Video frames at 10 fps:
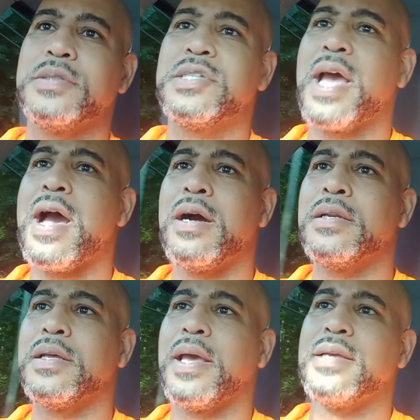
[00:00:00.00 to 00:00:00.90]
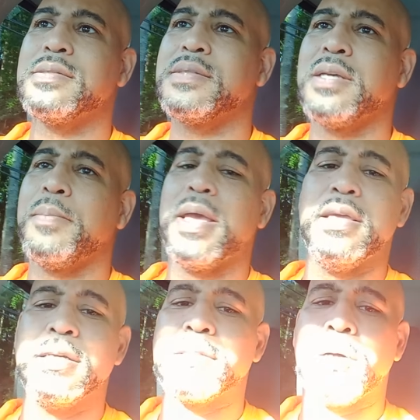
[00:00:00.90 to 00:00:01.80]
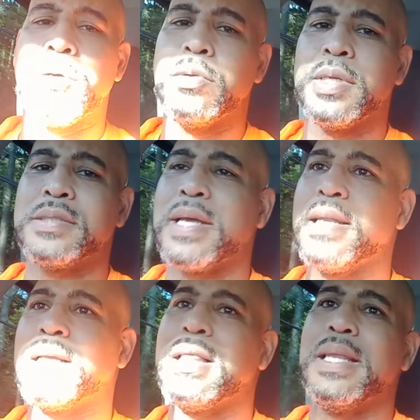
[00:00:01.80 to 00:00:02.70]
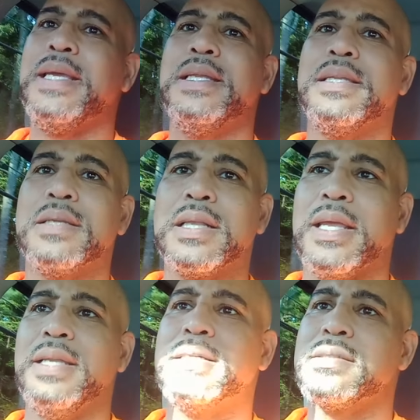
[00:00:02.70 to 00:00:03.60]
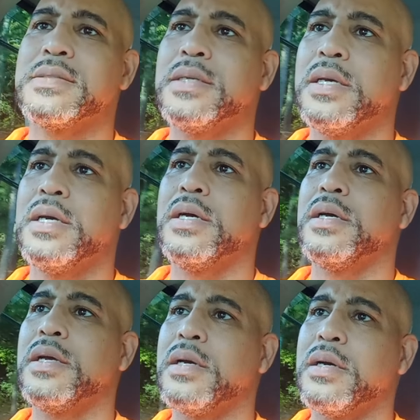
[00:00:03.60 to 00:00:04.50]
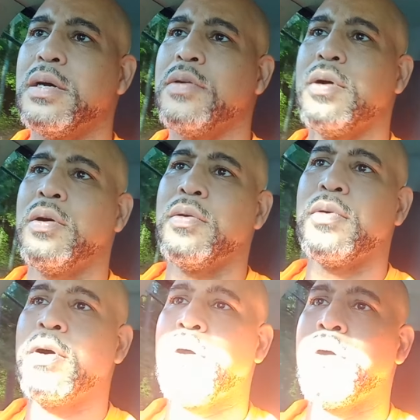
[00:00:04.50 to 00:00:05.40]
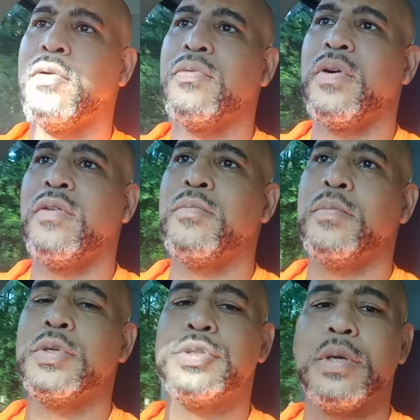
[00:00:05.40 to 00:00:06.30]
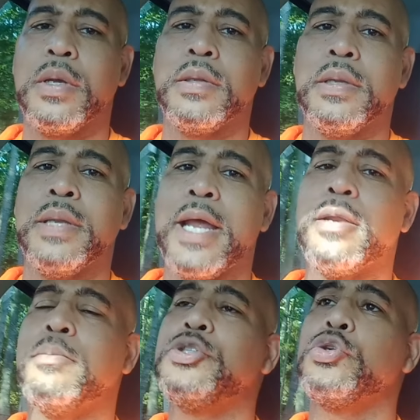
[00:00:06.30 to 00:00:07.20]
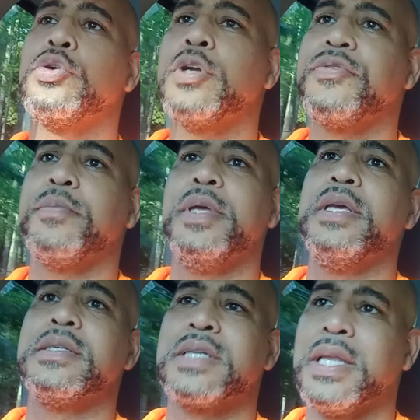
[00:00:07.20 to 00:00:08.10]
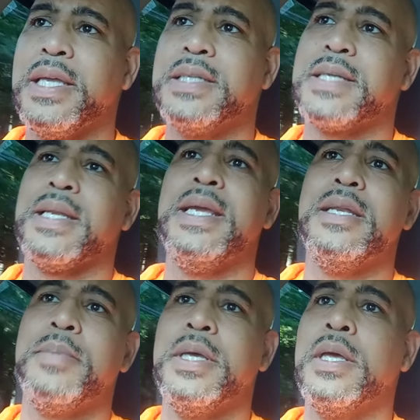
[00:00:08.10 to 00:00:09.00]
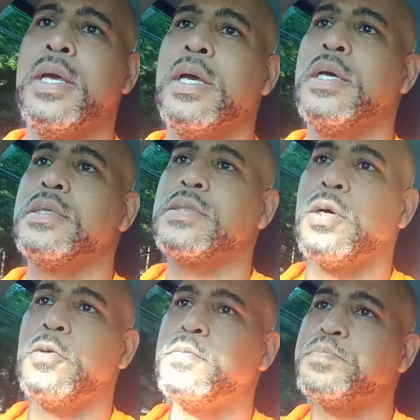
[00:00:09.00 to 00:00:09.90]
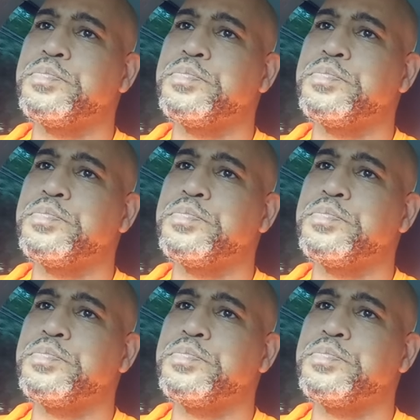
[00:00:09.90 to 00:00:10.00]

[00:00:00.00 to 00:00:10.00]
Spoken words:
child under 7-8 years old, it's not the cleanest of not mature enough to be as clean as they need to be. So